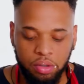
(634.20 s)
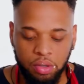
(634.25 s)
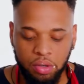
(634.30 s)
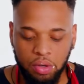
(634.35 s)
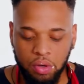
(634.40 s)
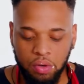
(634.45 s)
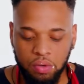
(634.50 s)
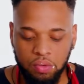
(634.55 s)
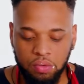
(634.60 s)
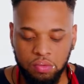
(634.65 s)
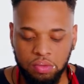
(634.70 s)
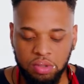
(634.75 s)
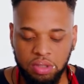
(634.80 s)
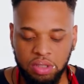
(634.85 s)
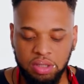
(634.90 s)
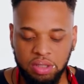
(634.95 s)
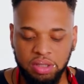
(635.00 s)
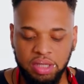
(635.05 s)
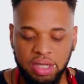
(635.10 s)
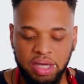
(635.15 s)
The only
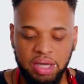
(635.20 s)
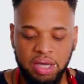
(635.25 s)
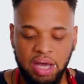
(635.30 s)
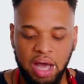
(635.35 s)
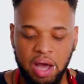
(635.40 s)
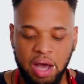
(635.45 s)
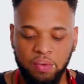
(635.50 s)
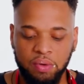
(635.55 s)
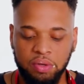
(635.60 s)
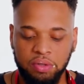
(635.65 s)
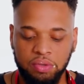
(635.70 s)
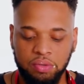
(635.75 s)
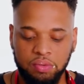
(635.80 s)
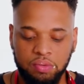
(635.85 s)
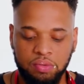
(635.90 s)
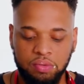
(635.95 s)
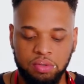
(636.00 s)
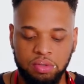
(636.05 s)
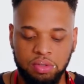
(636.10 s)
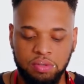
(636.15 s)
thing I would do
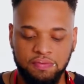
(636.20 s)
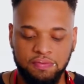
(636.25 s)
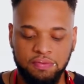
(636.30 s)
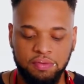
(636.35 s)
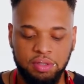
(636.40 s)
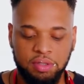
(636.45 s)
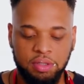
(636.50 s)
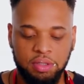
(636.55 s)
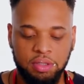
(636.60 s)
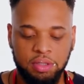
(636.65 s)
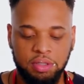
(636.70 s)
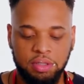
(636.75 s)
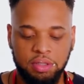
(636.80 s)
different